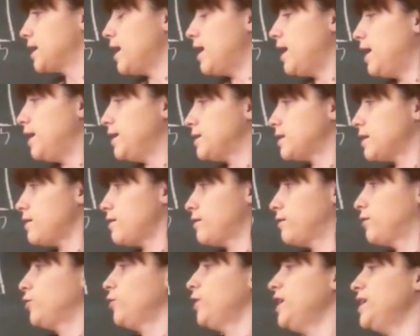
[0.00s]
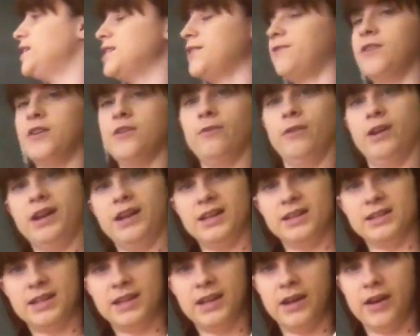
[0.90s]
got 3 different
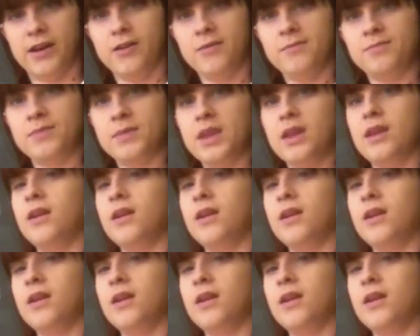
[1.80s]
readings here.